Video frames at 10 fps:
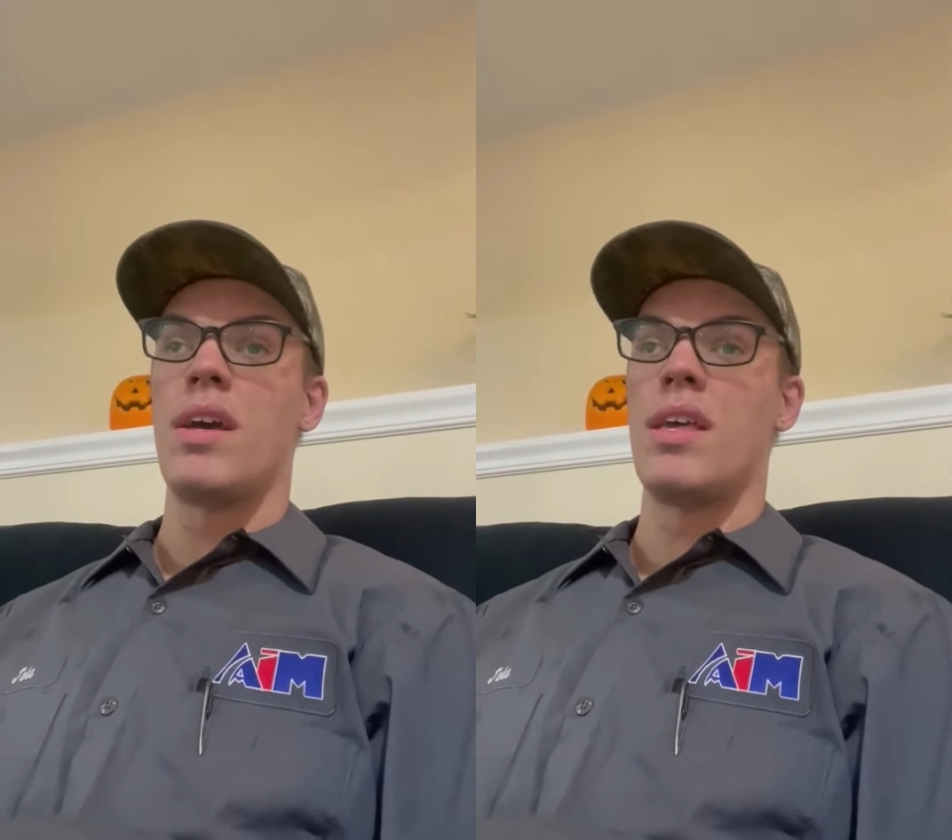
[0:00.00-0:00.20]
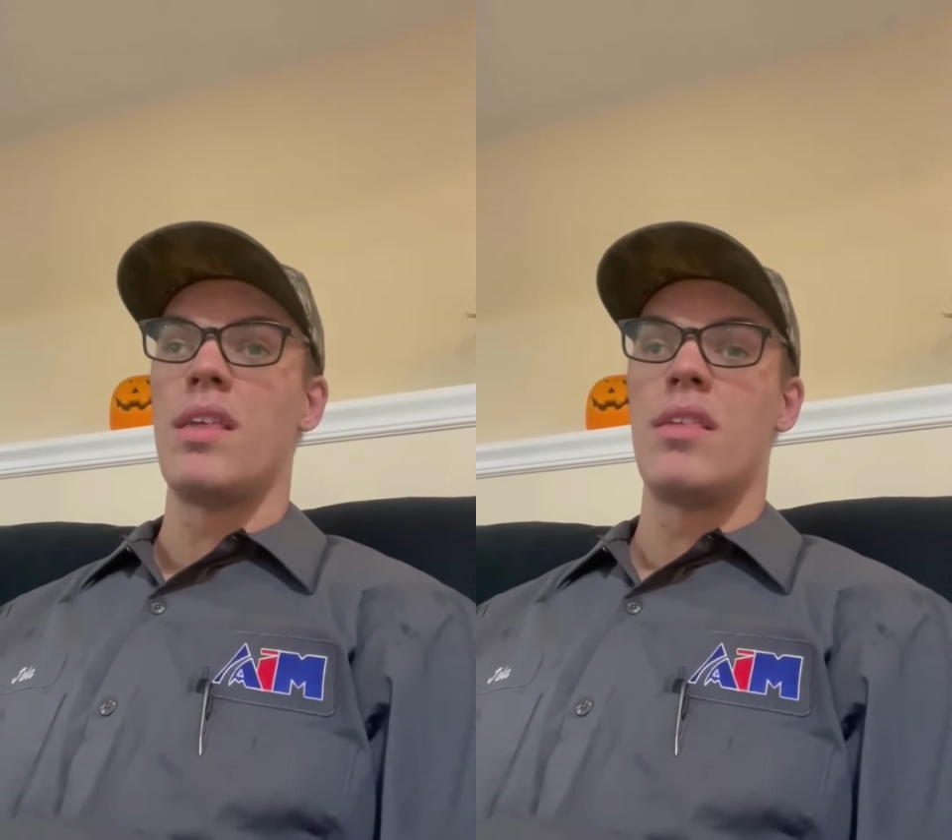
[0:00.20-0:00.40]

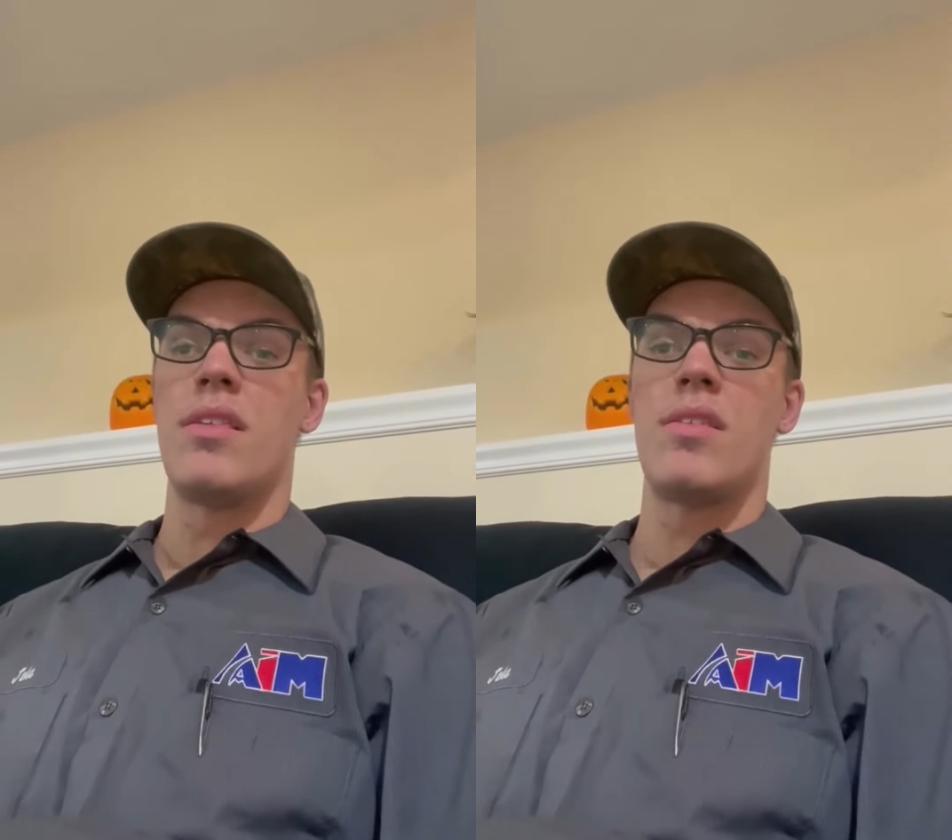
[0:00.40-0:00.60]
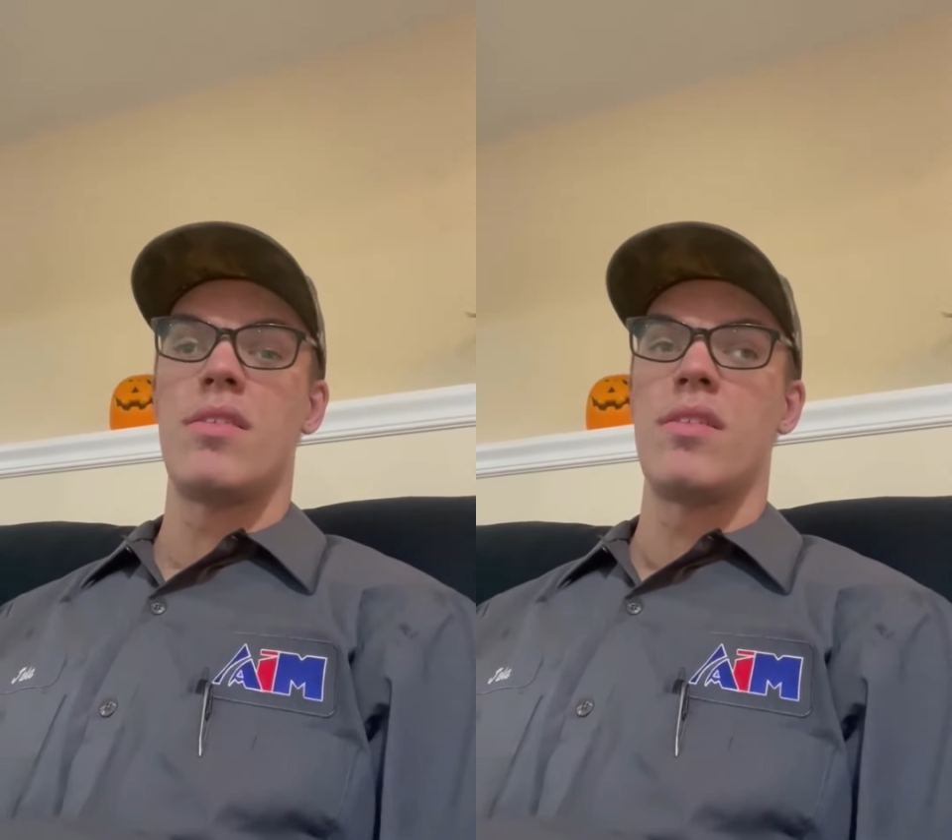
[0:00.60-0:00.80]

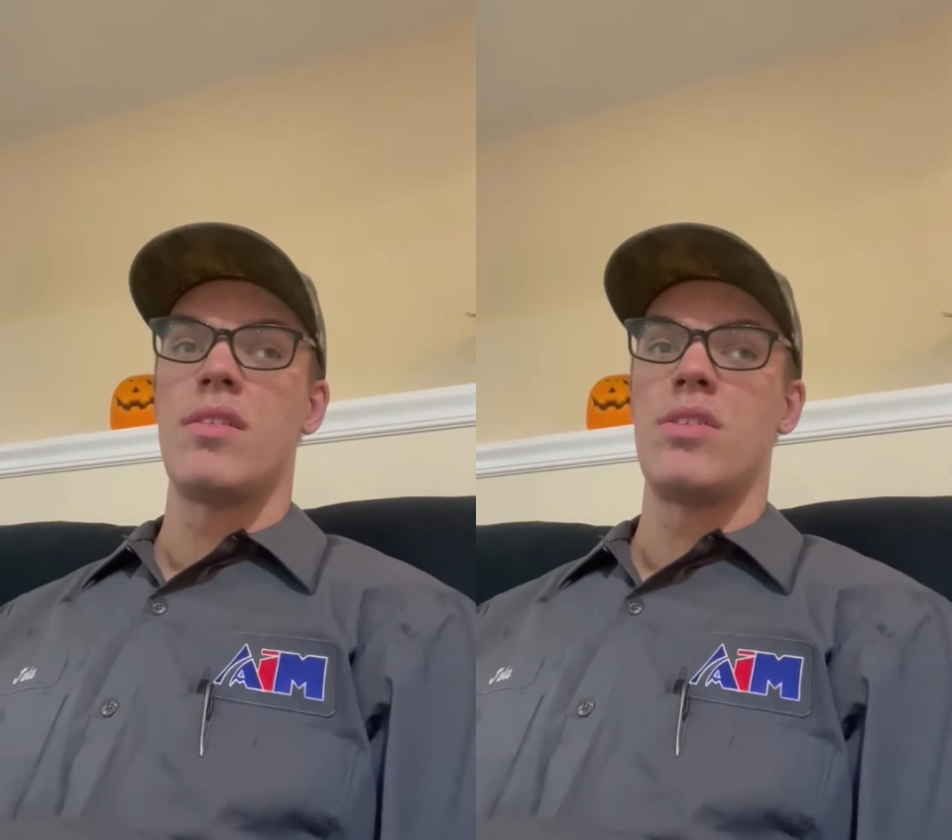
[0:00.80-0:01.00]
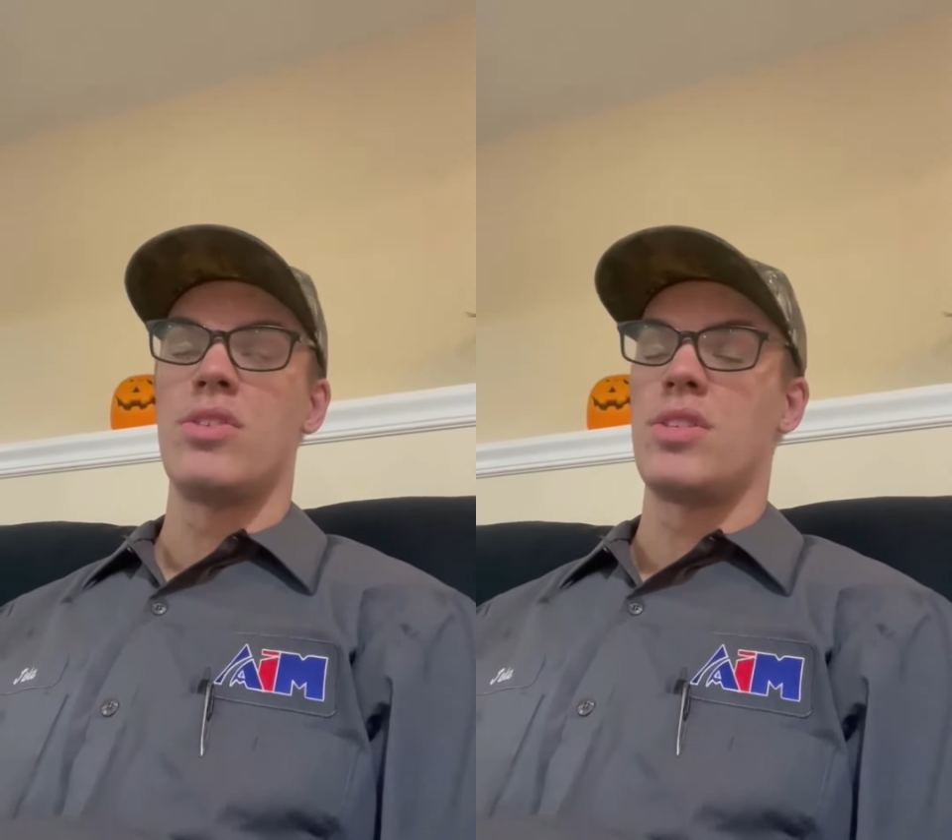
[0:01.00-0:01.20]
is
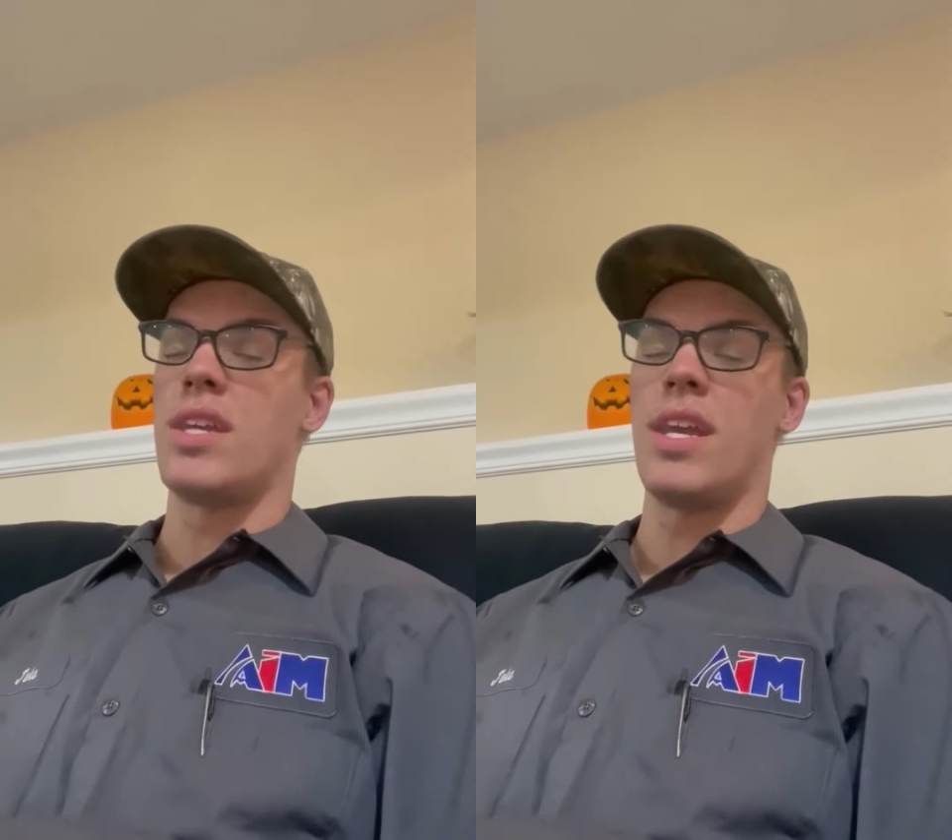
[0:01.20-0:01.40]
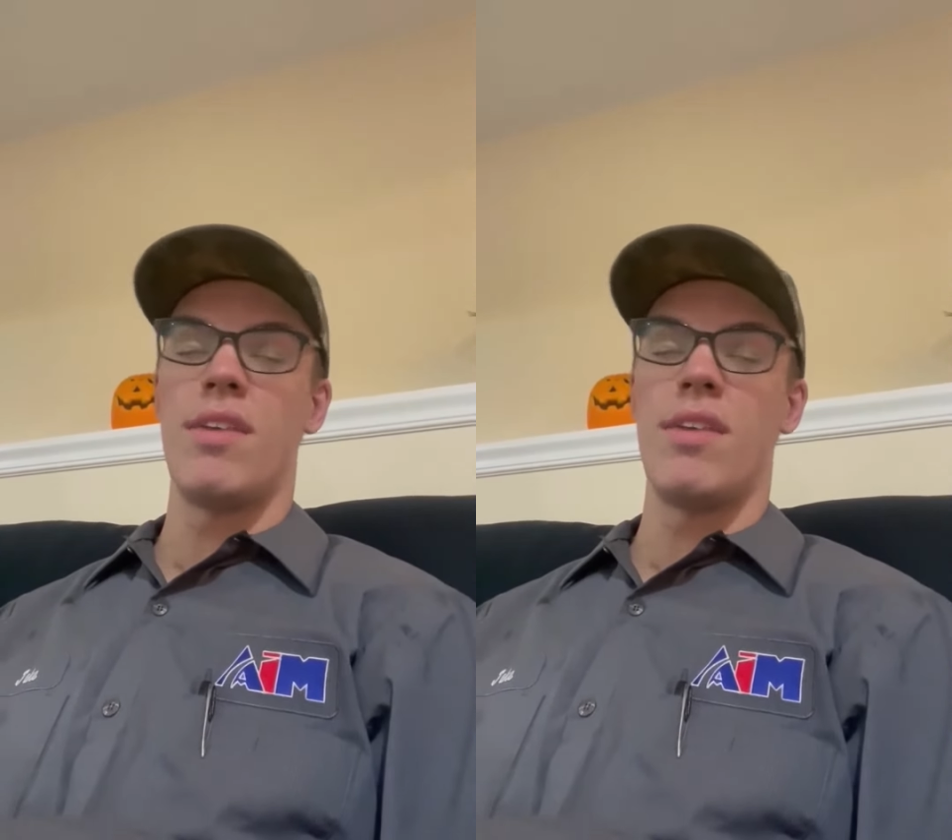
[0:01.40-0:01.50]
take